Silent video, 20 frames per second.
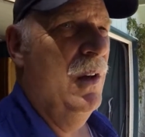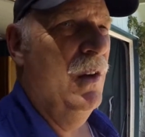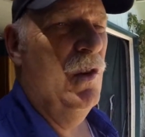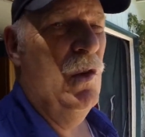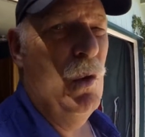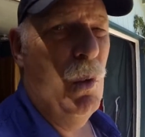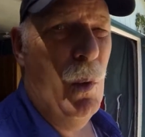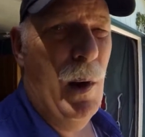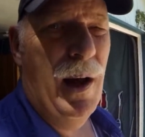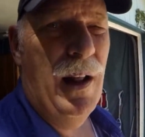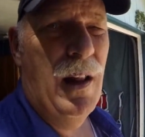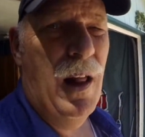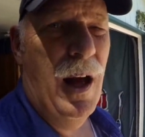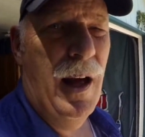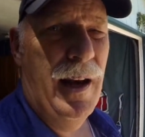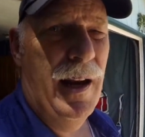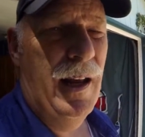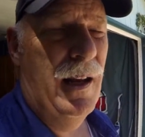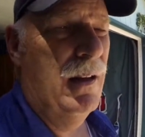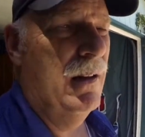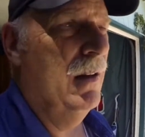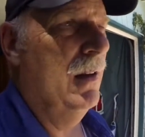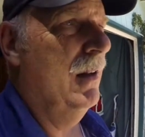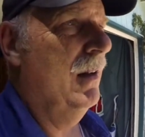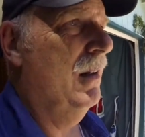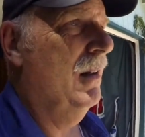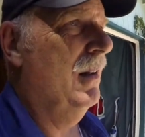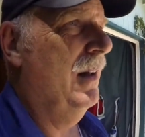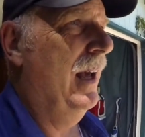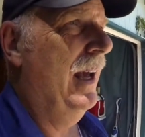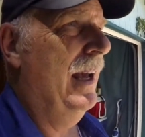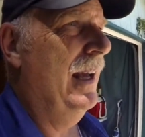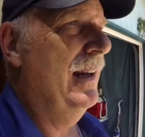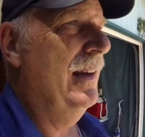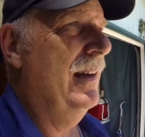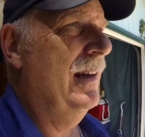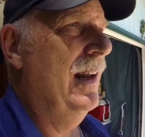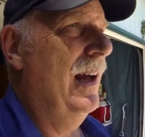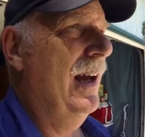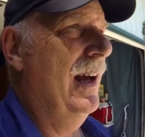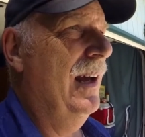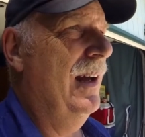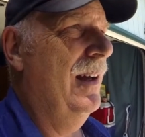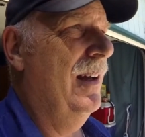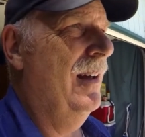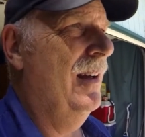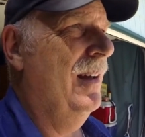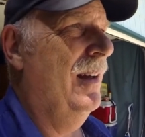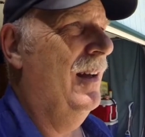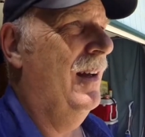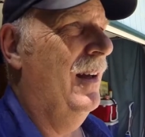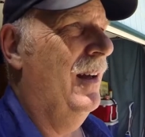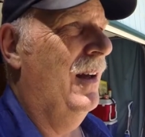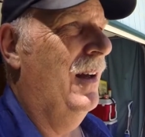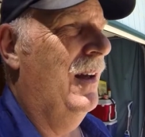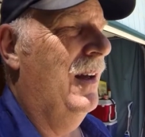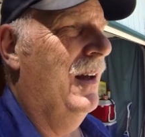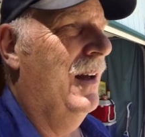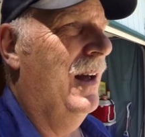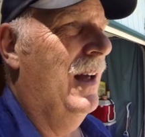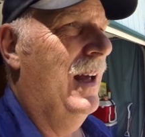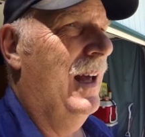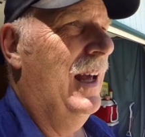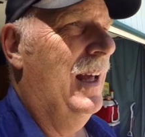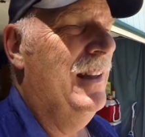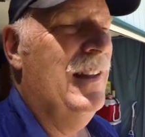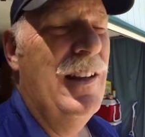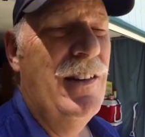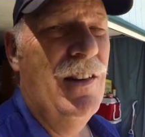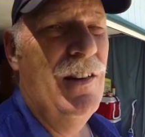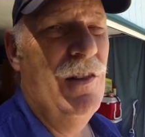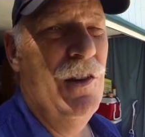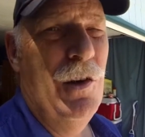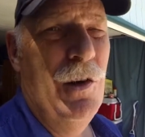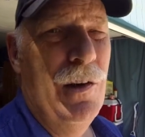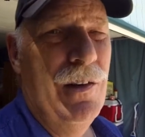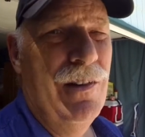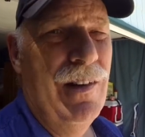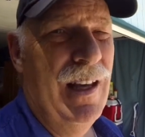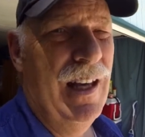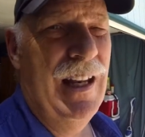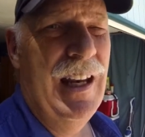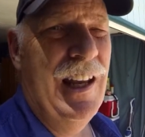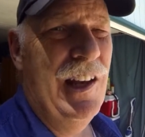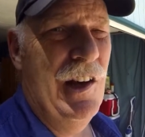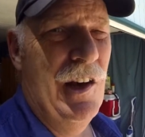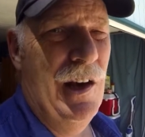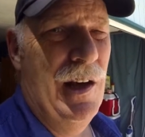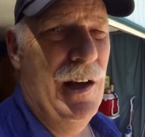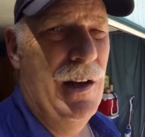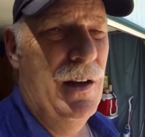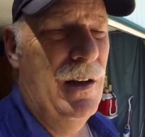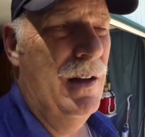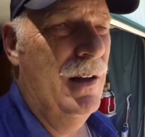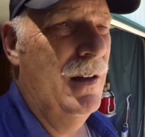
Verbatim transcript: dwell on it. And it doesn't do us any good.